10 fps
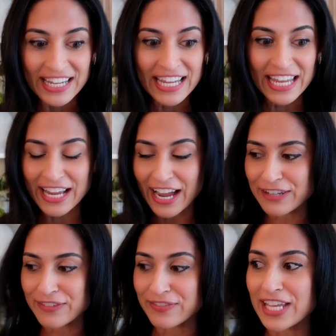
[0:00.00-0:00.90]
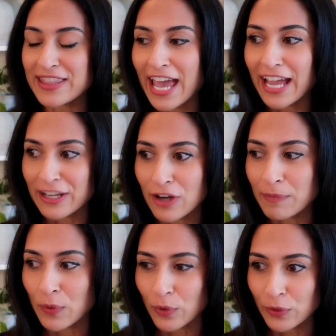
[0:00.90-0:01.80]
and kind of in the
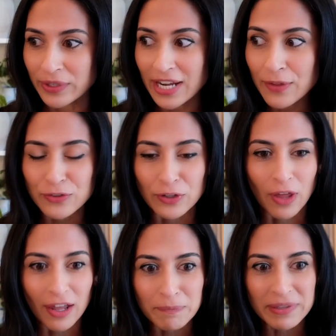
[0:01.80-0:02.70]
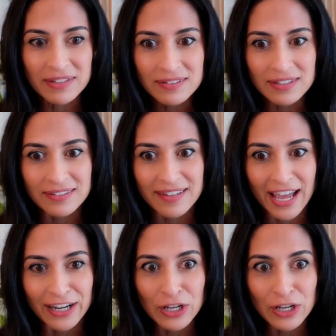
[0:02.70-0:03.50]
economic world where now there's a lot of businesses that